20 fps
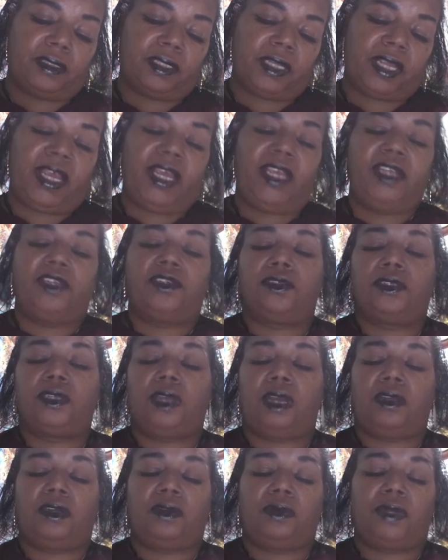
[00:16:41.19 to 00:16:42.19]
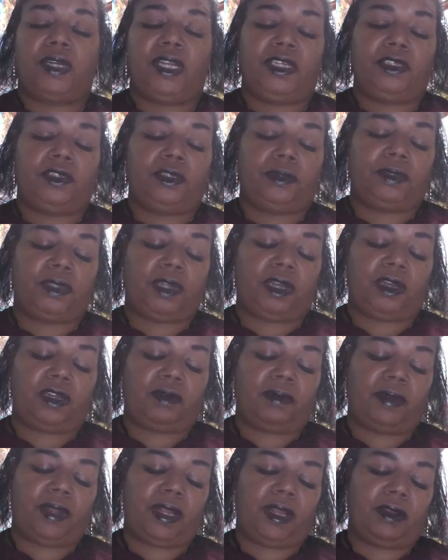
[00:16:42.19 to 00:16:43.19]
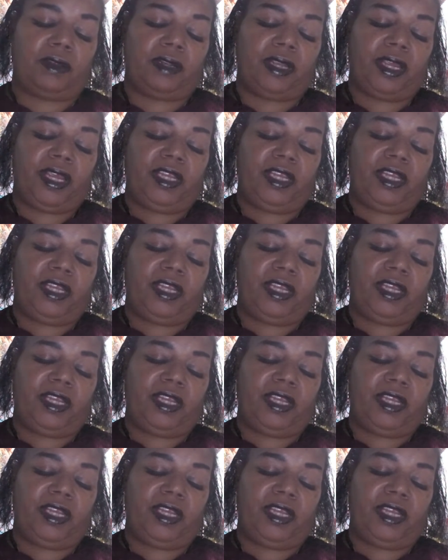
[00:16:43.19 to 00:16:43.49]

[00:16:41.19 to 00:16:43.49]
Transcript: the angel. Y'all know what angel I'm talking about.